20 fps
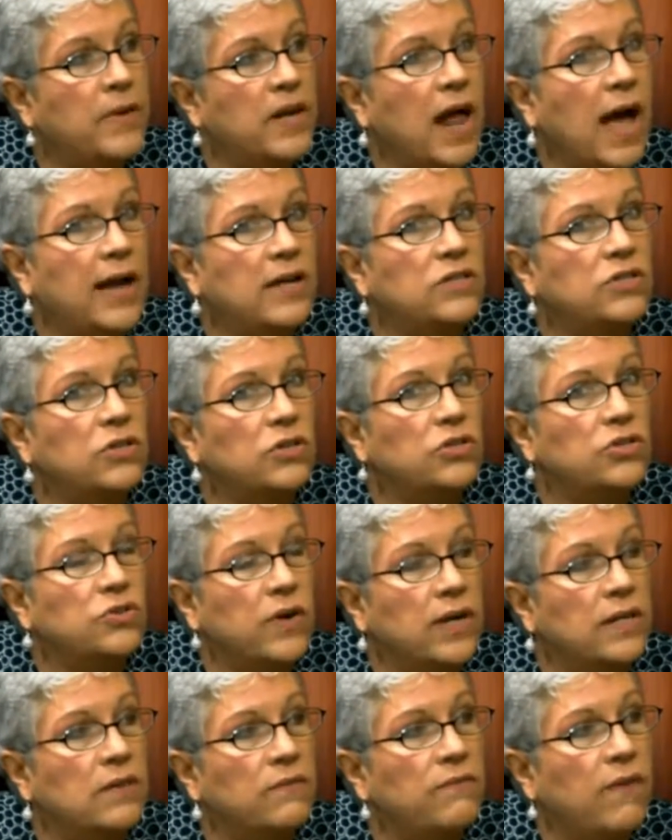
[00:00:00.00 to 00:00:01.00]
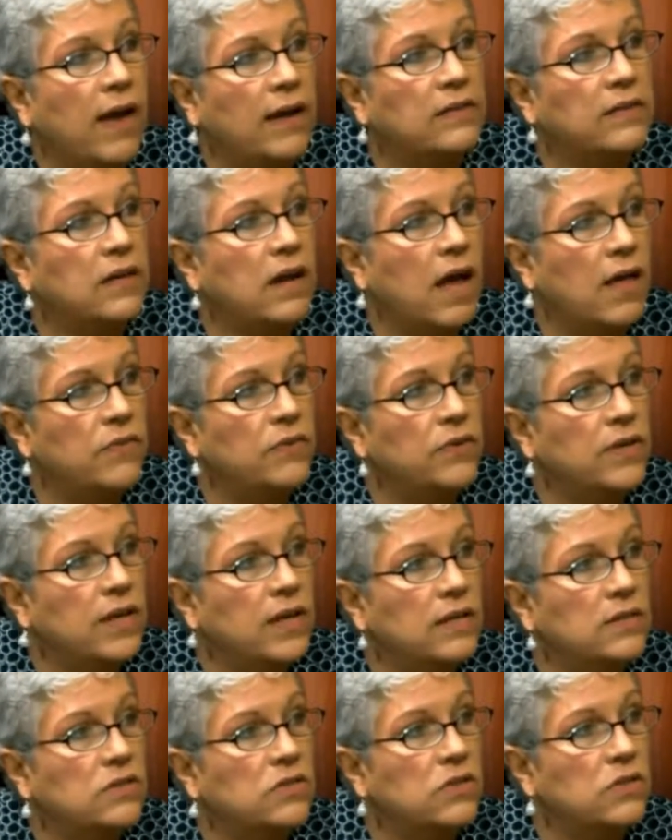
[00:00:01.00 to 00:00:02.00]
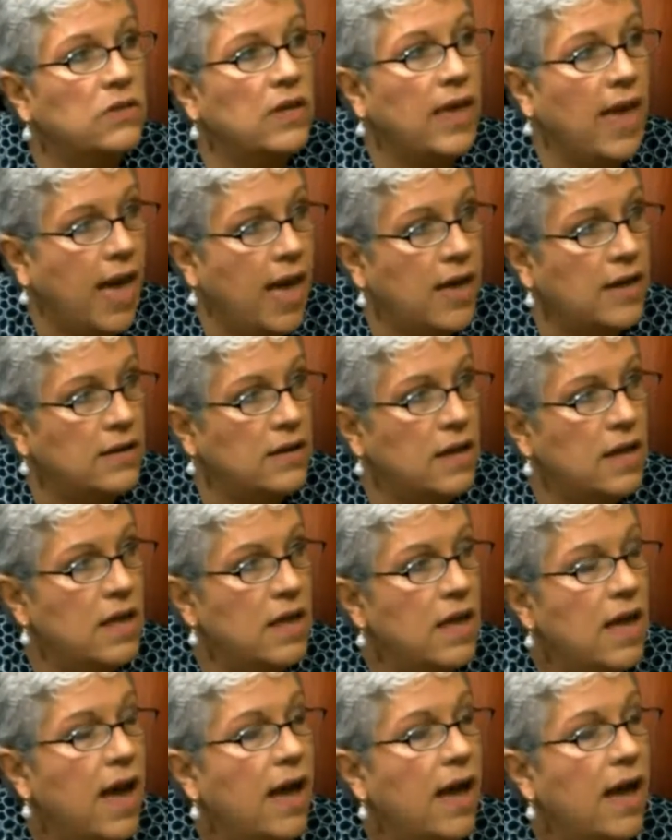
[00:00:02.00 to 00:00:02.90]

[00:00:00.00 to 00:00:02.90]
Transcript: but I took joy in the fact that other kids can,